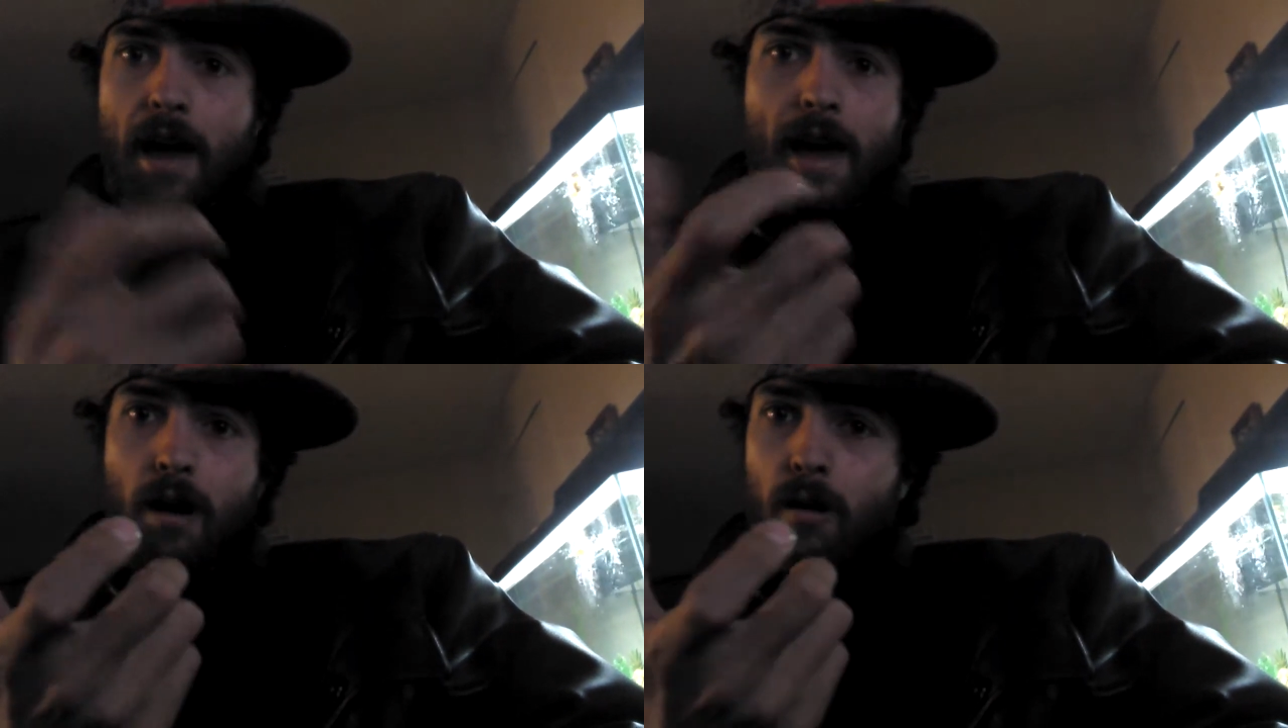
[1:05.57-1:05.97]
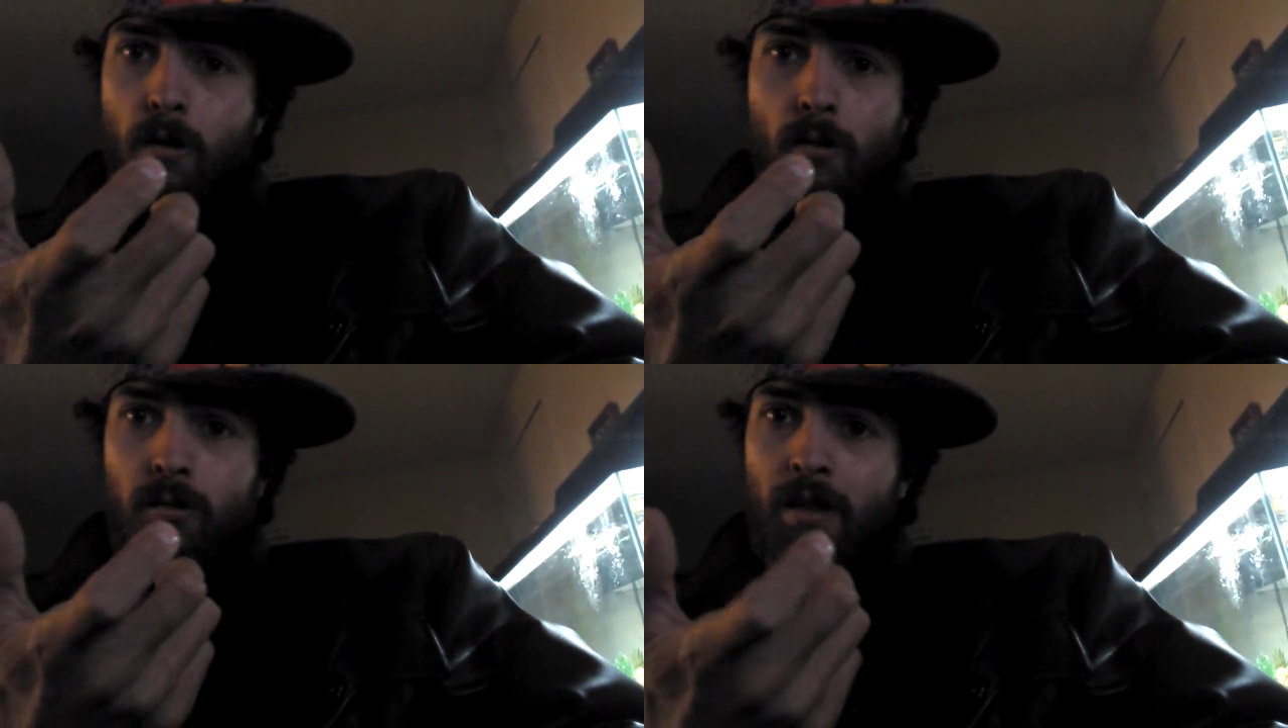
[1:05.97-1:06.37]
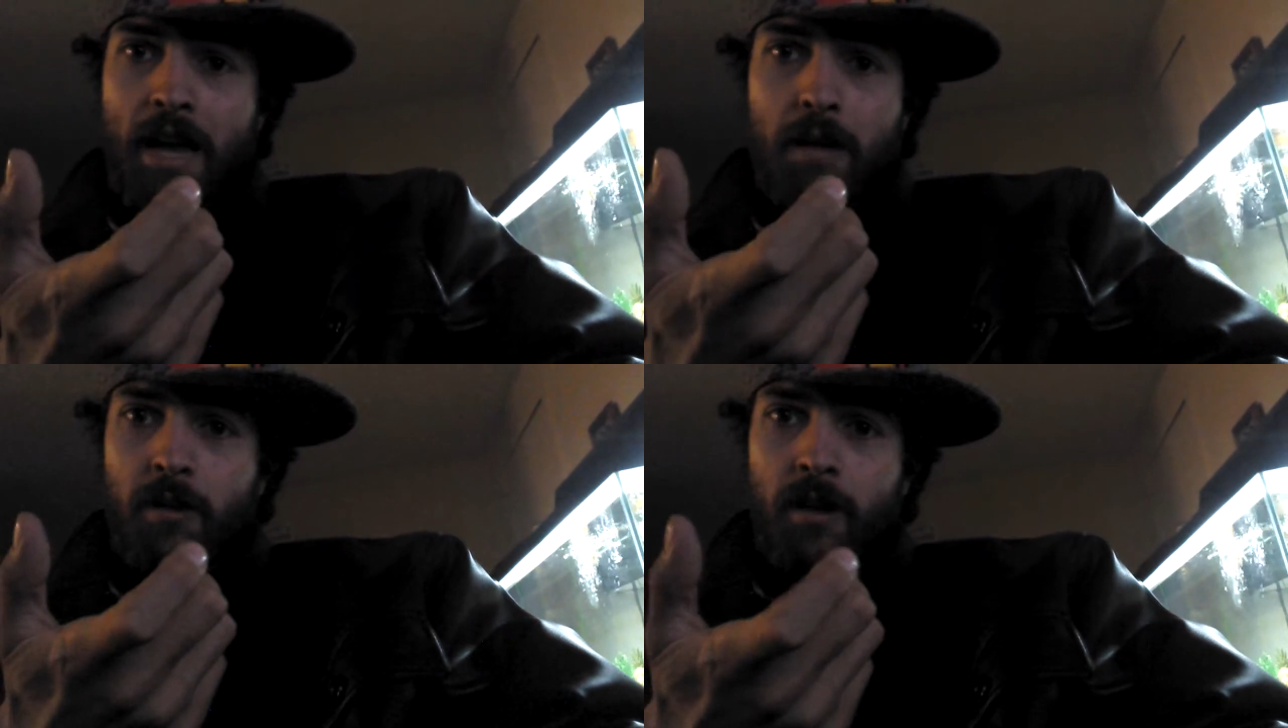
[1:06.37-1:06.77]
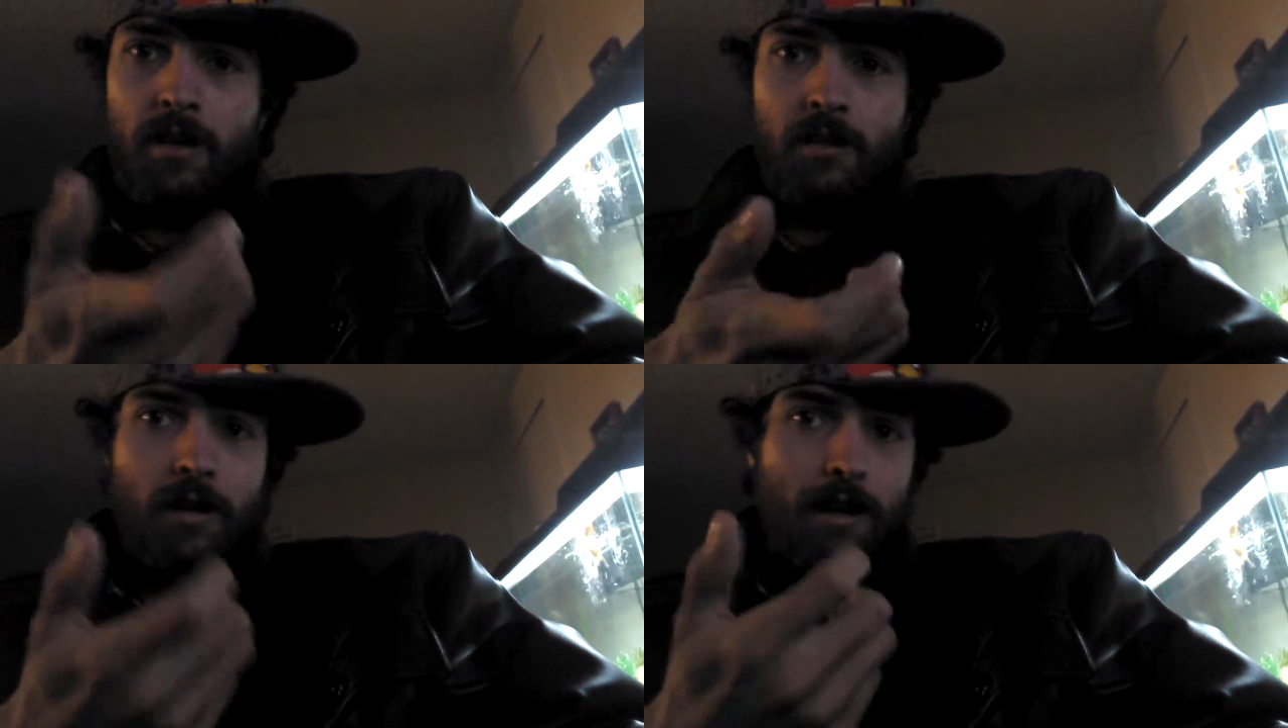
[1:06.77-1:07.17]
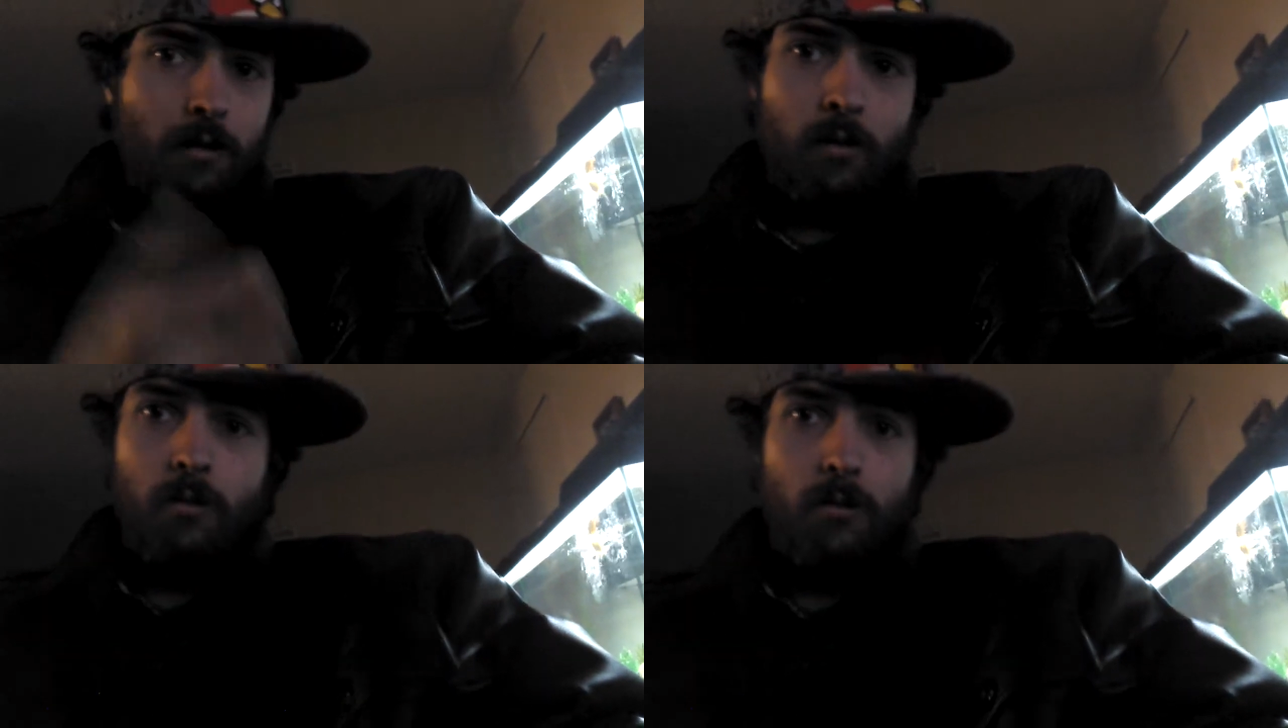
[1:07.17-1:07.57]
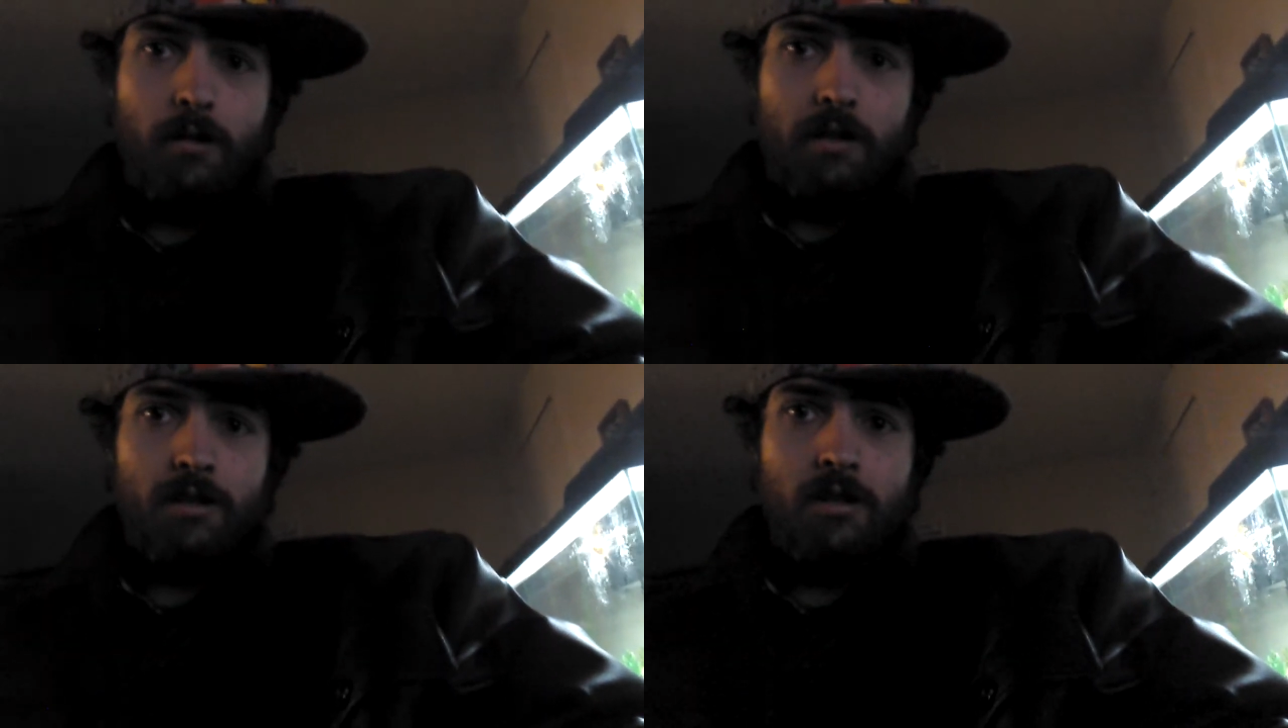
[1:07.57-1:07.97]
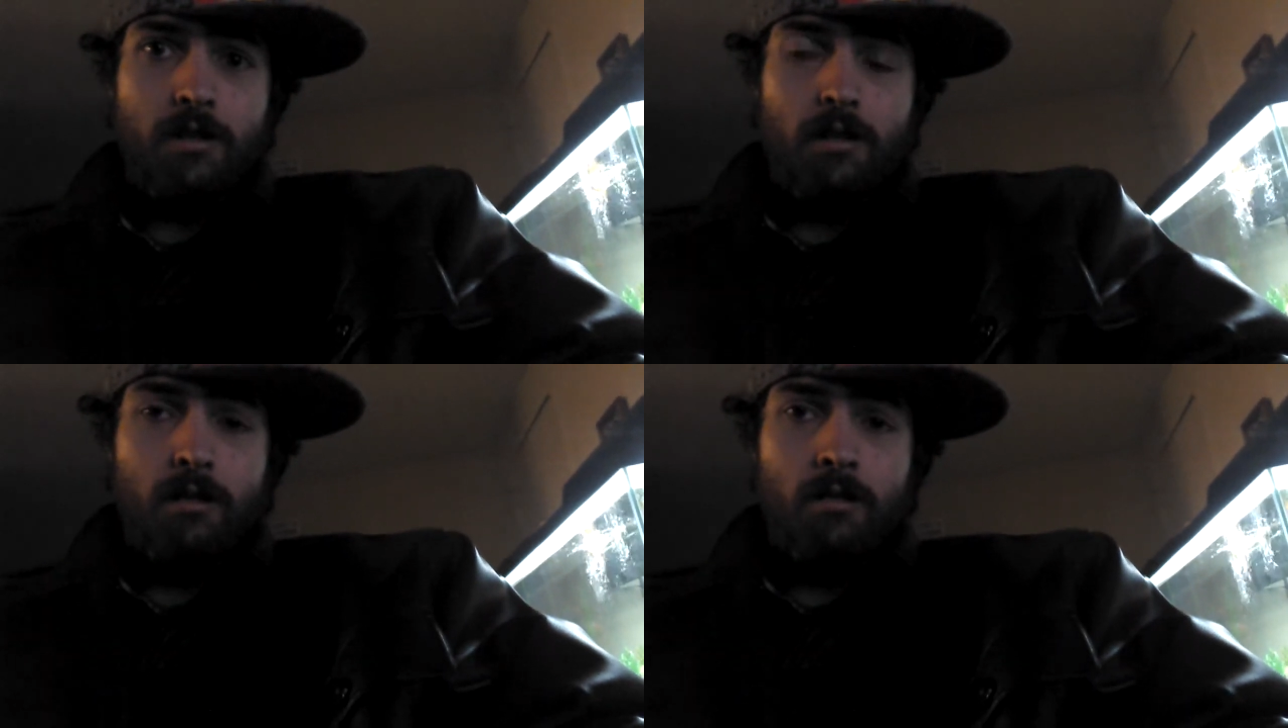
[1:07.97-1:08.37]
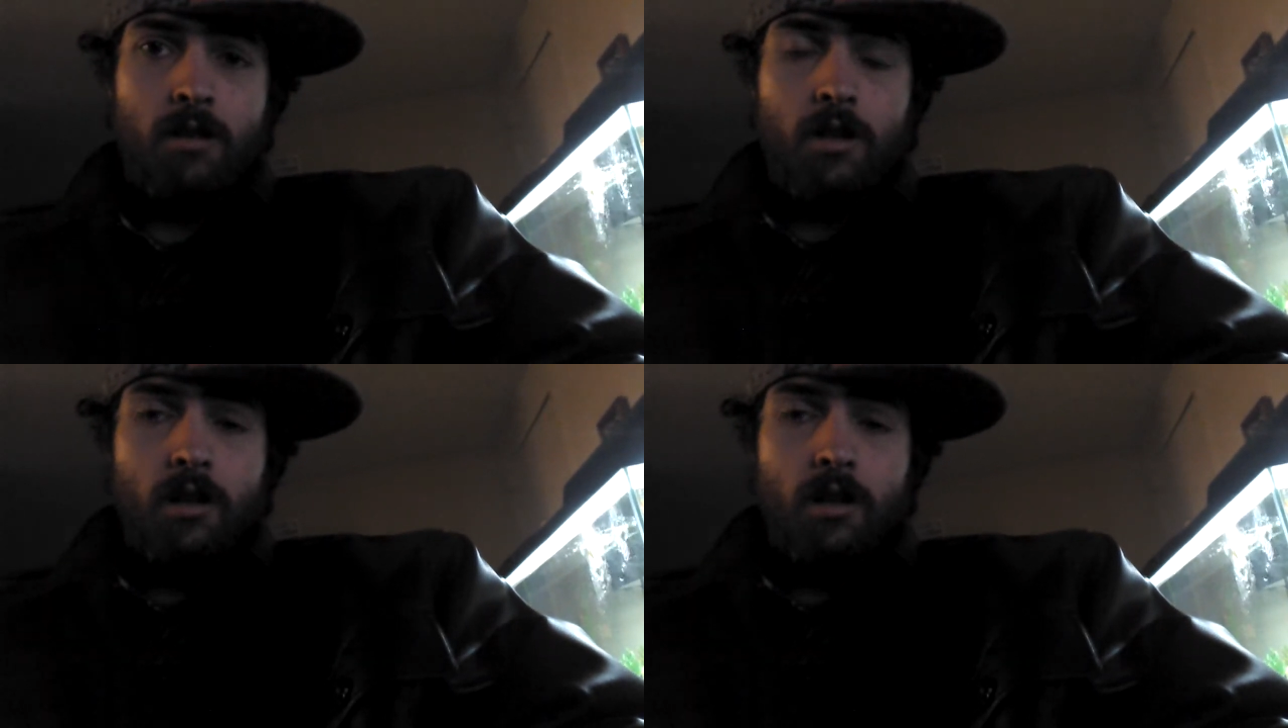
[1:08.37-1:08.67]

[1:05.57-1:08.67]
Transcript: how lame it is or how cool it is, you know.